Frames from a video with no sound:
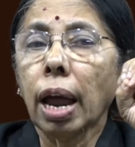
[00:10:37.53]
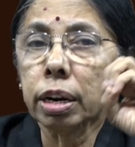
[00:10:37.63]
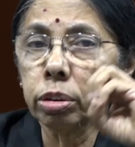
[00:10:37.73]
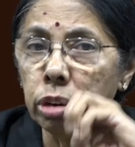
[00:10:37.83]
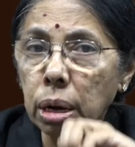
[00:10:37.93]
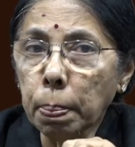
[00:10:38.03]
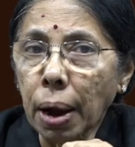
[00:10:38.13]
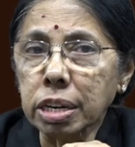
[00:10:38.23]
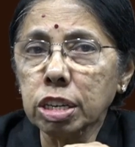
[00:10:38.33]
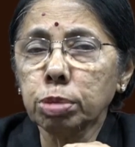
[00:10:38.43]
actively
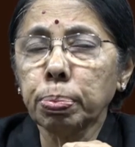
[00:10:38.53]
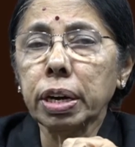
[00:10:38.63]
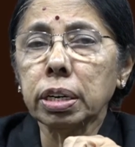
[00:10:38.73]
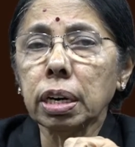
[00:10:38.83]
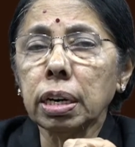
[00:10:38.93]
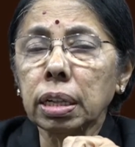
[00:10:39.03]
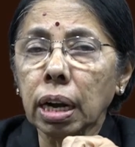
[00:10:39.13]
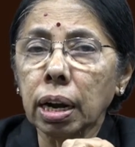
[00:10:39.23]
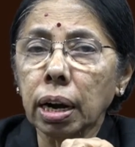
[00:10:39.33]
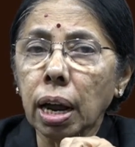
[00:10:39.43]
participated in
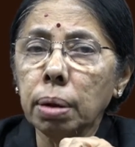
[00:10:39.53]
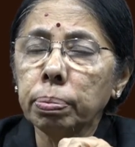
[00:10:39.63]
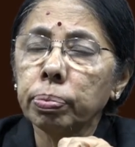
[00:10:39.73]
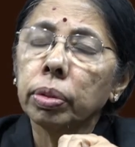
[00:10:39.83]
the crime,